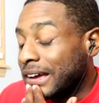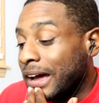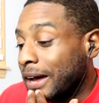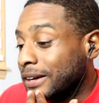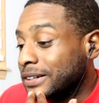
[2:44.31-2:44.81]

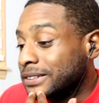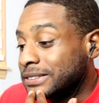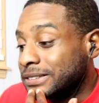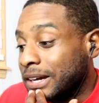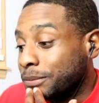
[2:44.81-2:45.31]

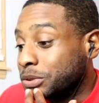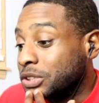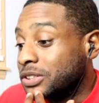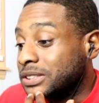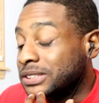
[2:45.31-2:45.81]
I I'm
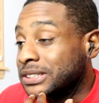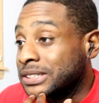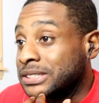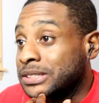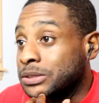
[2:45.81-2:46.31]
curious as